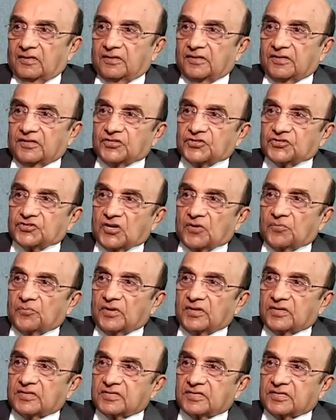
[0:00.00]
Registrar
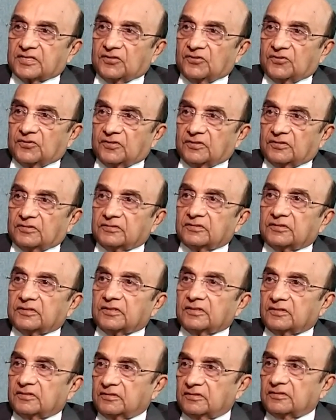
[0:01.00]
means
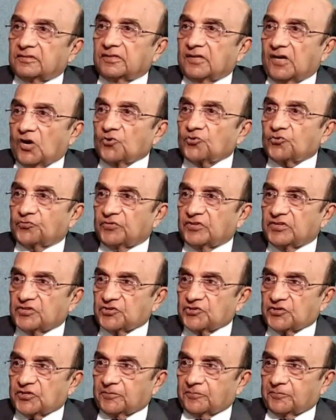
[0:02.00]
the house
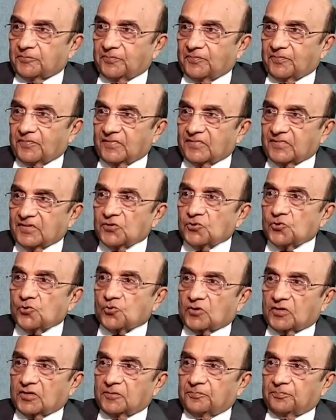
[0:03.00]
physician, the
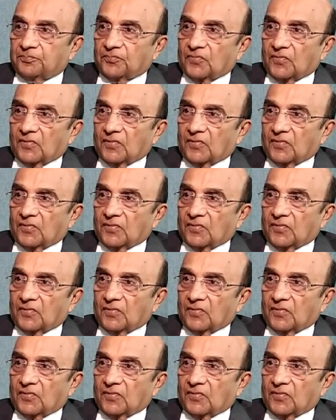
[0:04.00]
local.